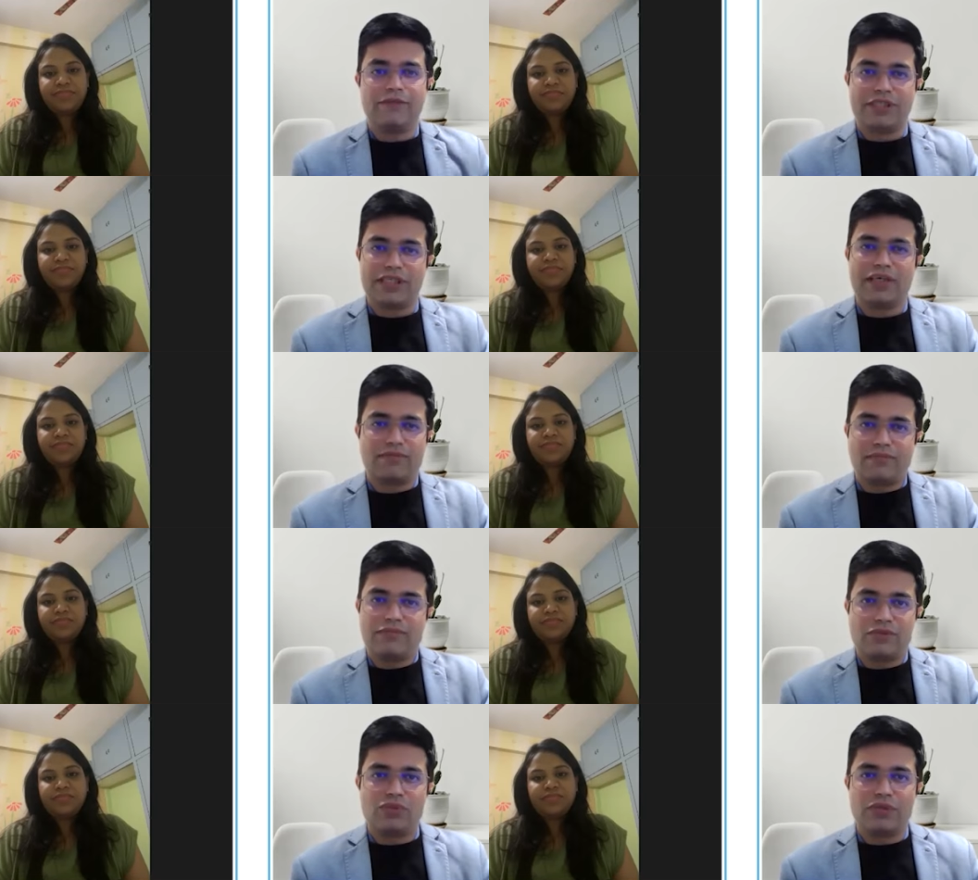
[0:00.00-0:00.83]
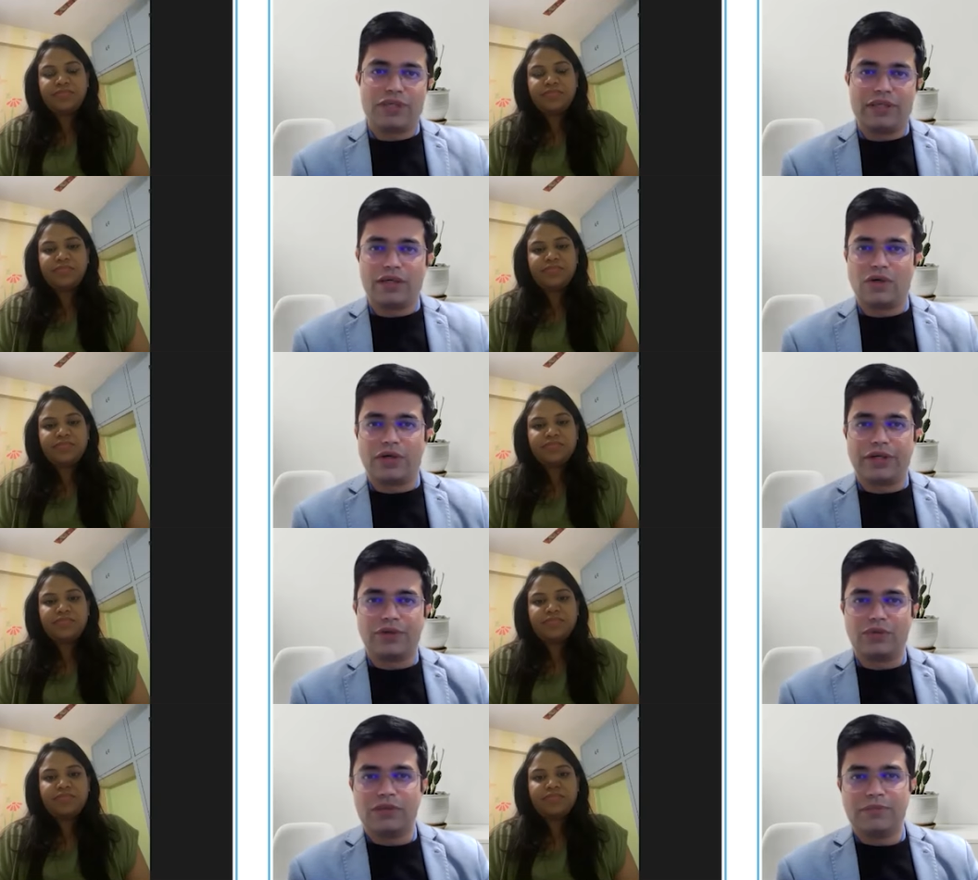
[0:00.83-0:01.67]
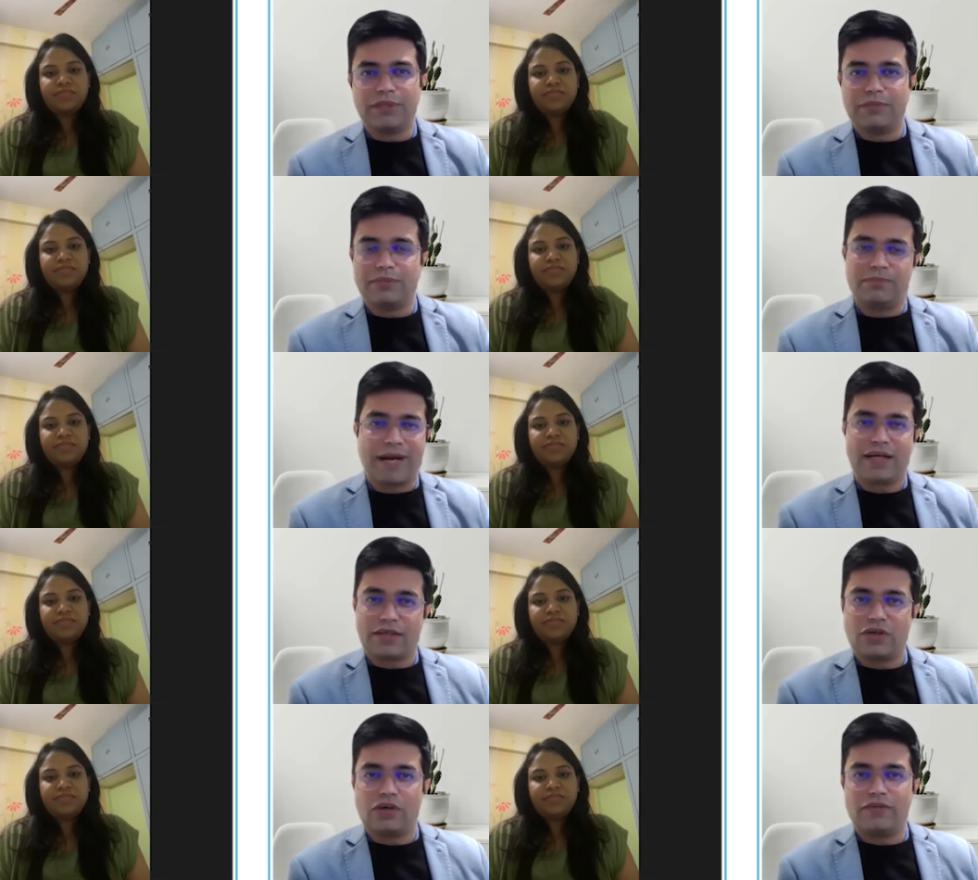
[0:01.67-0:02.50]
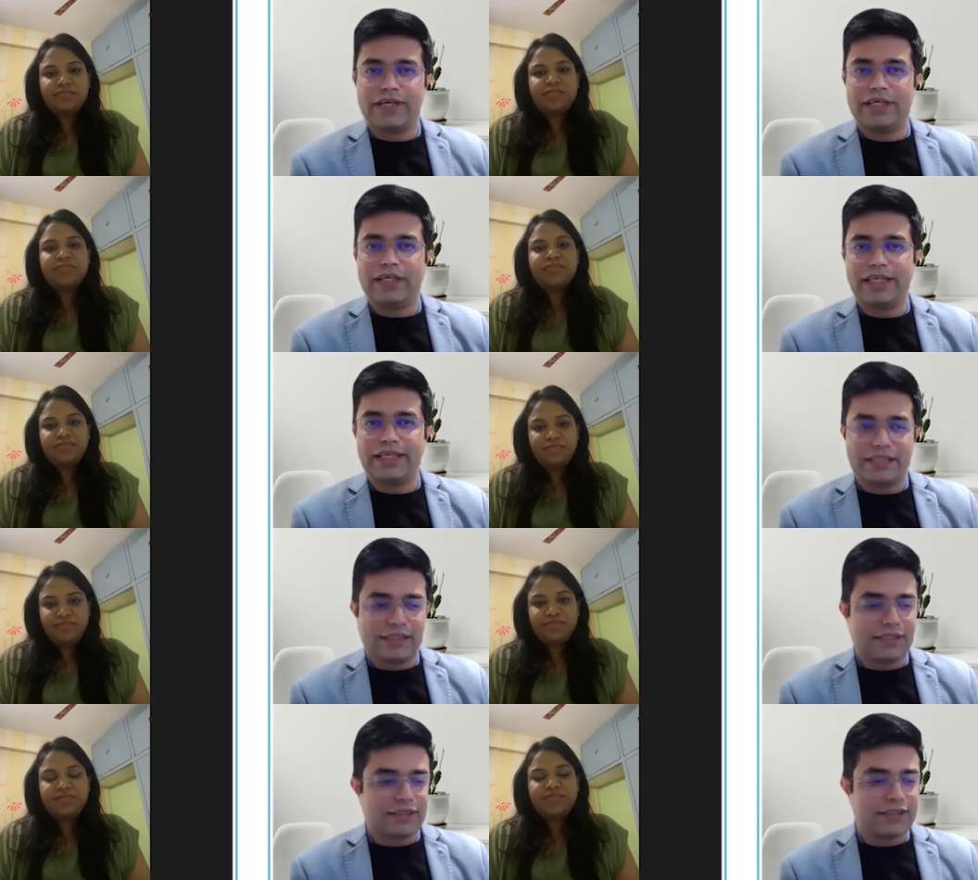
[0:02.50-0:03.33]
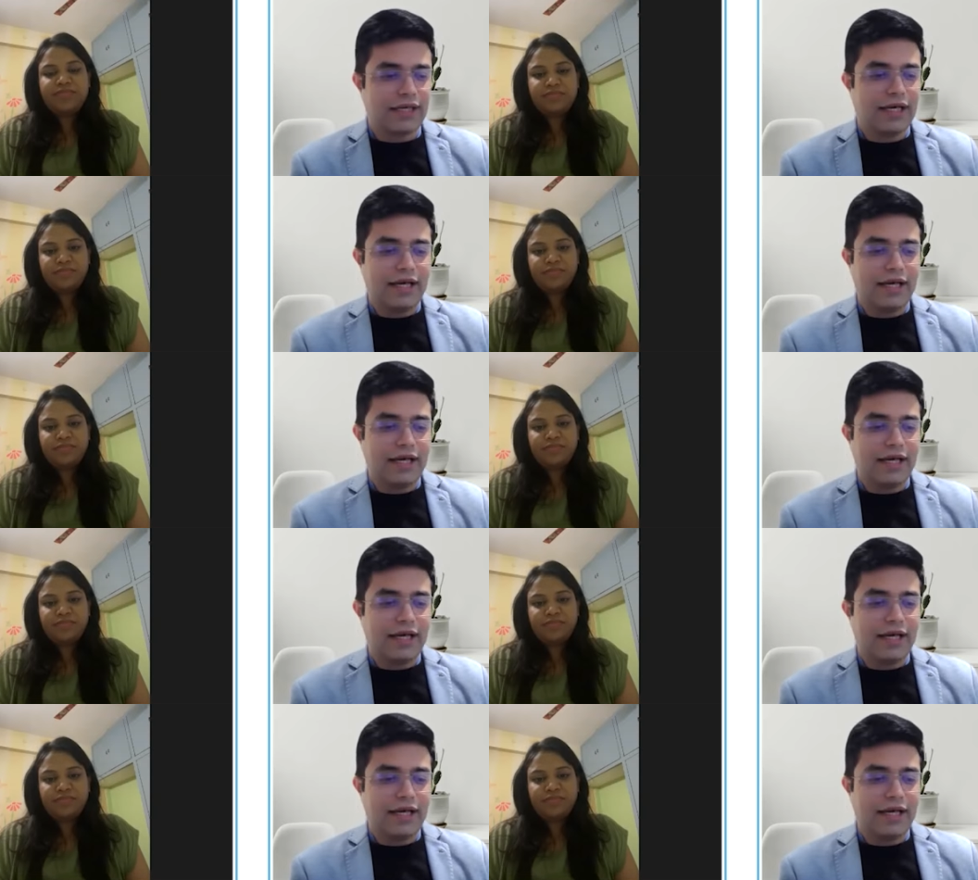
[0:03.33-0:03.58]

Speaker 1: which are suited according to the pattern of INISS.